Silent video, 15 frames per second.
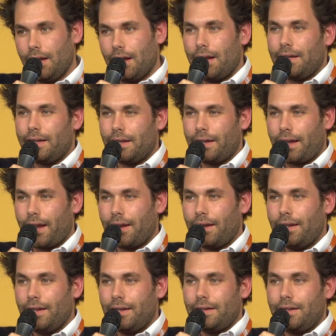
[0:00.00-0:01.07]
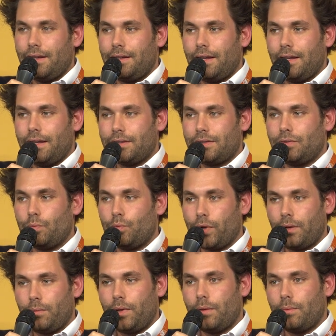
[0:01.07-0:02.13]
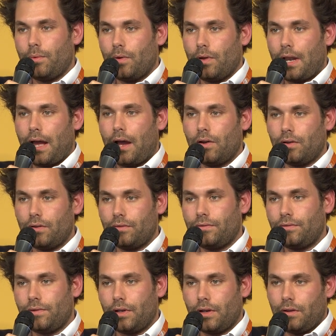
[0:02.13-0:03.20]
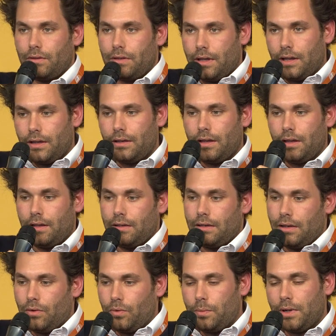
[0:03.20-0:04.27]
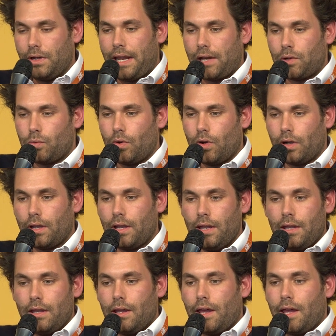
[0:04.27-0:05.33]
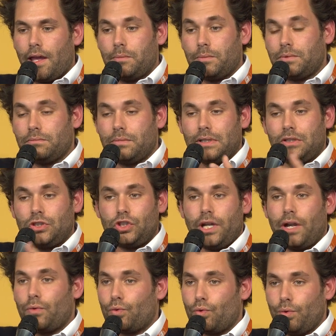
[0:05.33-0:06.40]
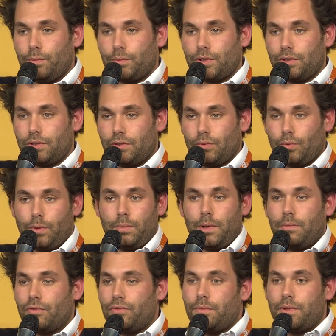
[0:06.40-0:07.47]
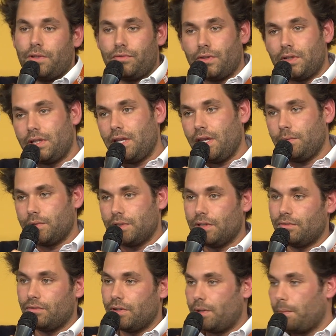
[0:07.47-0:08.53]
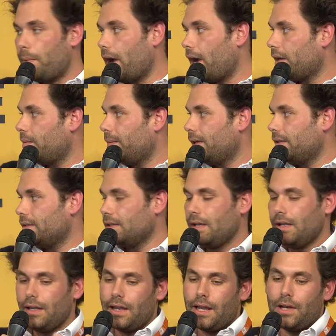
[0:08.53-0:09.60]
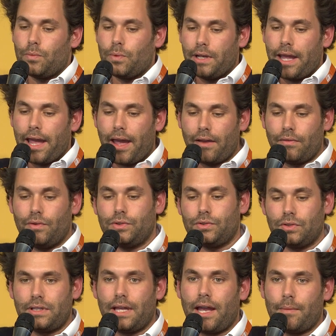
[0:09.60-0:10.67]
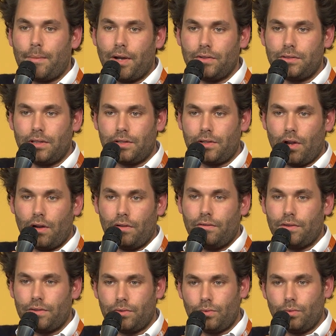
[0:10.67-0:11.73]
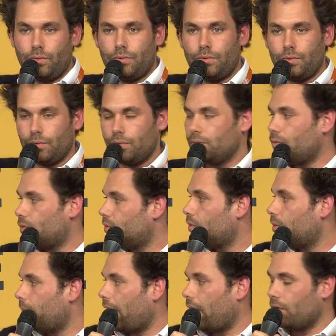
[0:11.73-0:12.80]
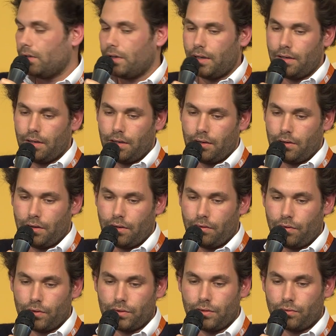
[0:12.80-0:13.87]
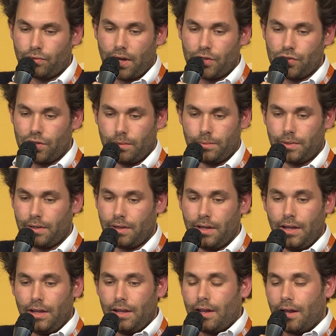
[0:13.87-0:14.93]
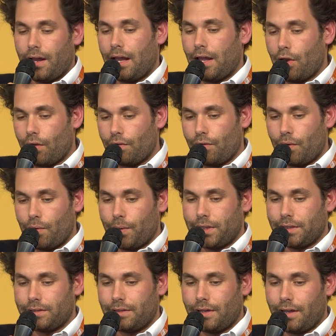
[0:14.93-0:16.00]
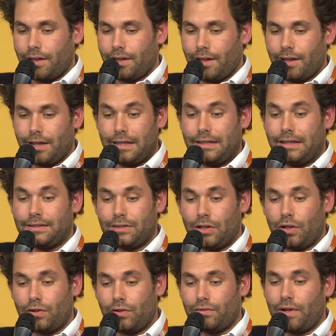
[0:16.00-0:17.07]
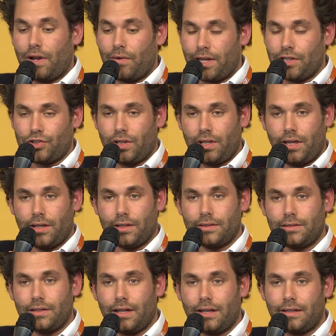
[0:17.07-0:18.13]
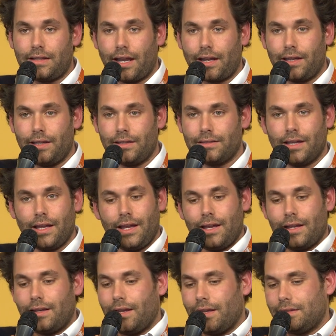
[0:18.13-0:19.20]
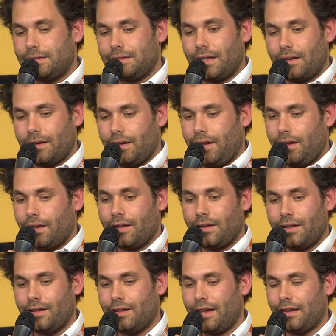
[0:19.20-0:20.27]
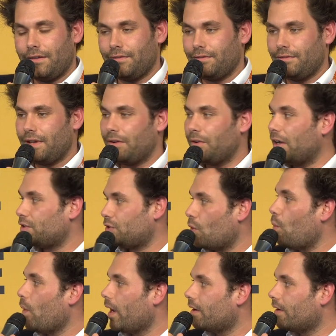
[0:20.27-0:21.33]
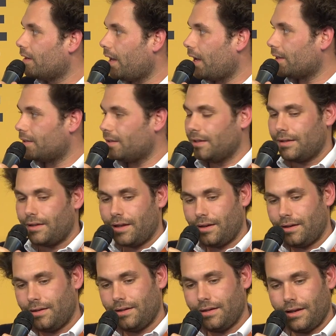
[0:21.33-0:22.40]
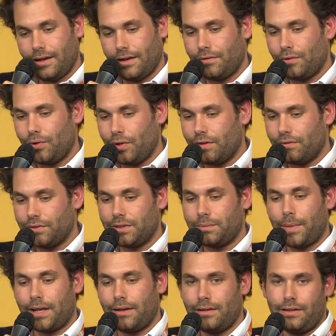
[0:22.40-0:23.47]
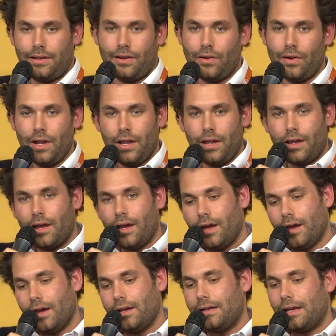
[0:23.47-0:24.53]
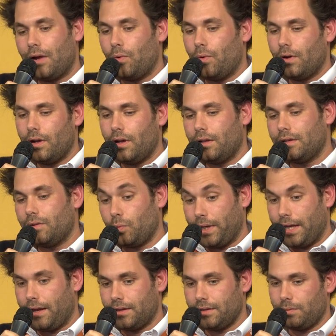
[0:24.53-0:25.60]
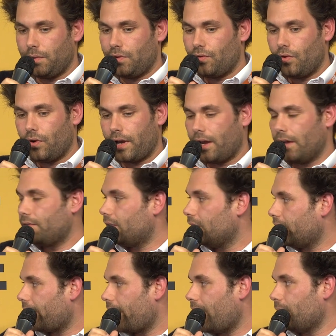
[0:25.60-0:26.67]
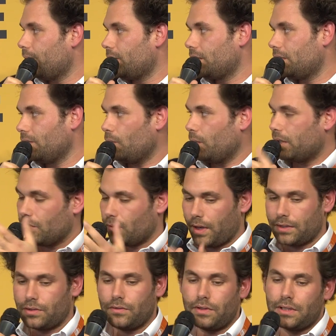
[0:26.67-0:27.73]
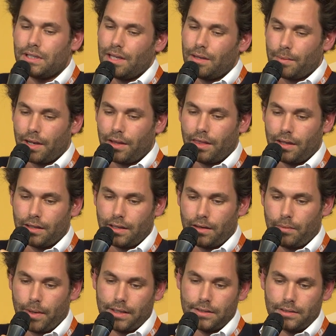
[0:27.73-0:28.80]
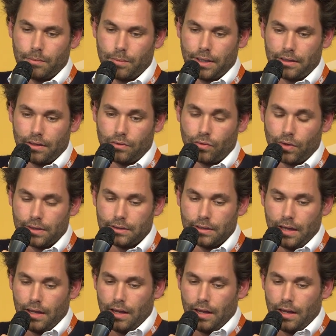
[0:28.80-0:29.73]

And here again, the idea is to bring people out of the normal network, share rooms with people from different teams, different departments, and really have also time outside the office to bound and foster friendships. And I love always, there's a lot of our engineers, techies, that suddenly are so well connected, and a few even spend now the weekends before and after the camps with the rest of the team, and I think that makes a big difference.